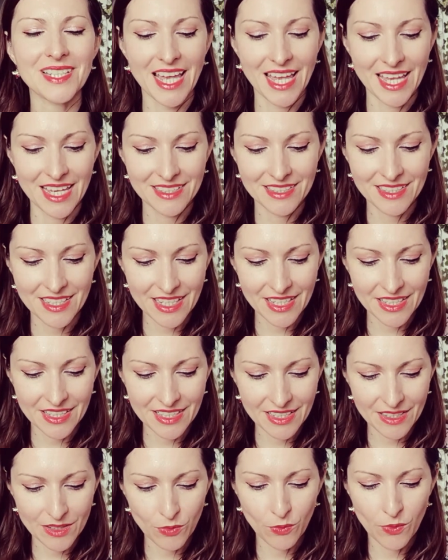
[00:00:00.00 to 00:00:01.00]
And
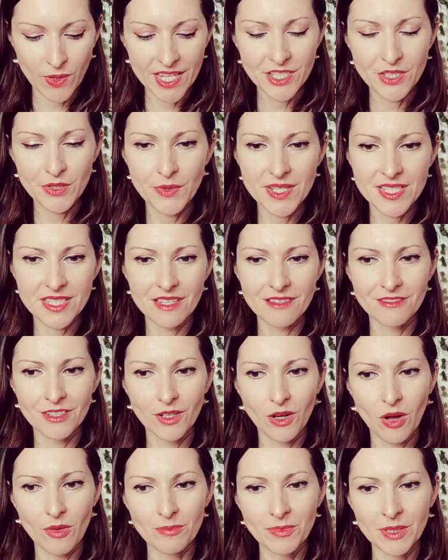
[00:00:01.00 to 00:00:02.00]
when you receive a
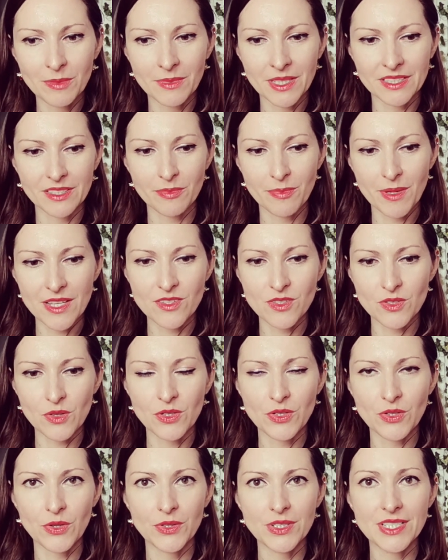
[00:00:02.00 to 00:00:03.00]
compliment based
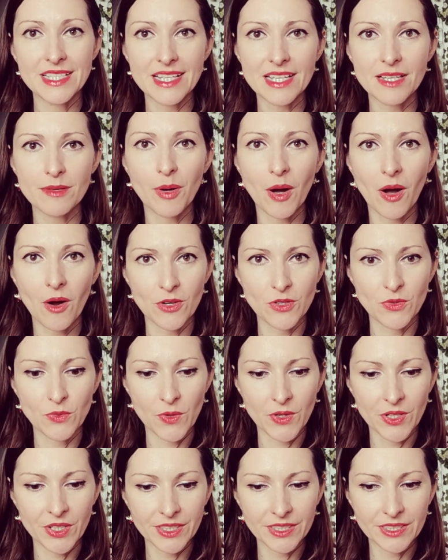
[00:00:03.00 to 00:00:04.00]
on your deep hard
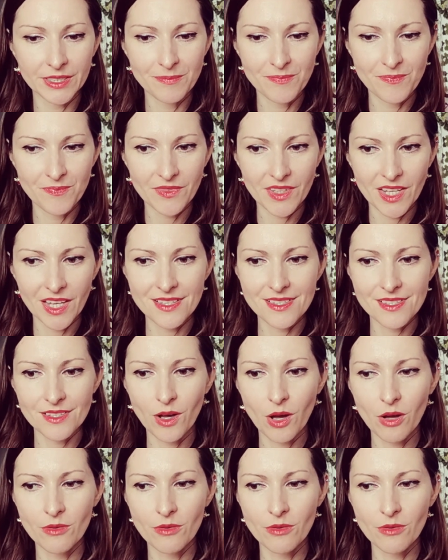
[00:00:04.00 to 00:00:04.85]
work, it's a